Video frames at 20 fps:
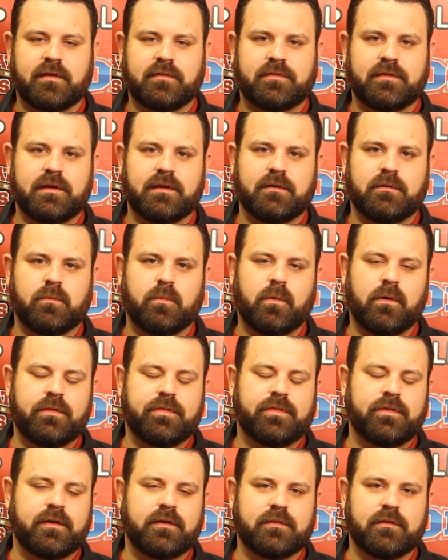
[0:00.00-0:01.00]
I think
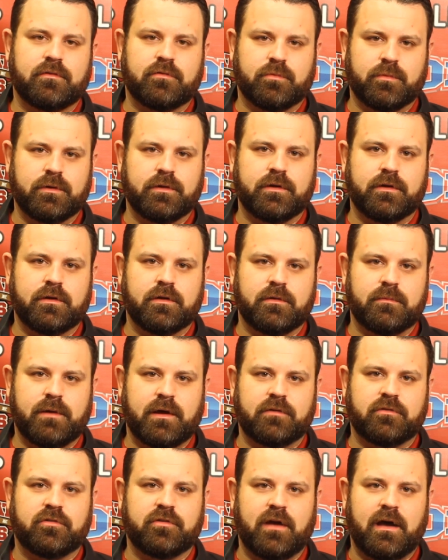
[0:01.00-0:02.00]
one thing that's really good
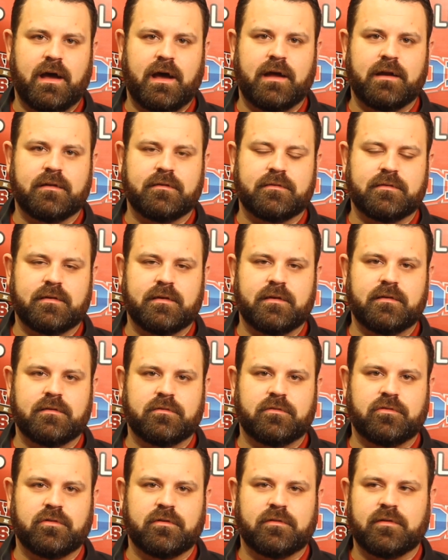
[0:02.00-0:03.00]
about Shad
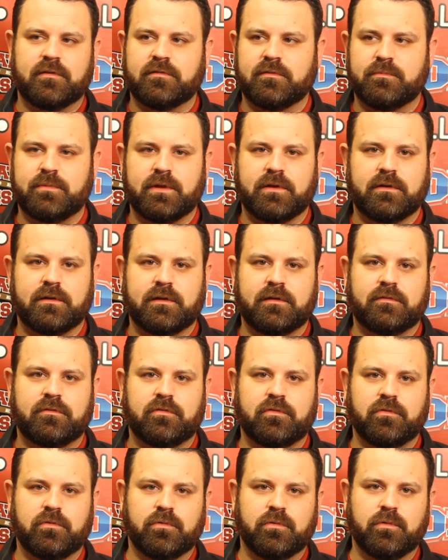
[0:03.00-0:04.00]
is just his ability
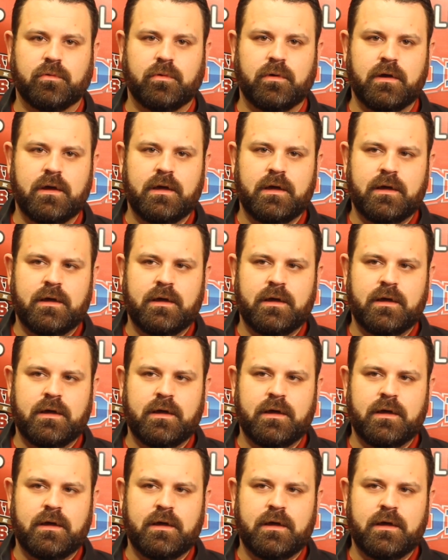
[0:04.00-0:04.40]
to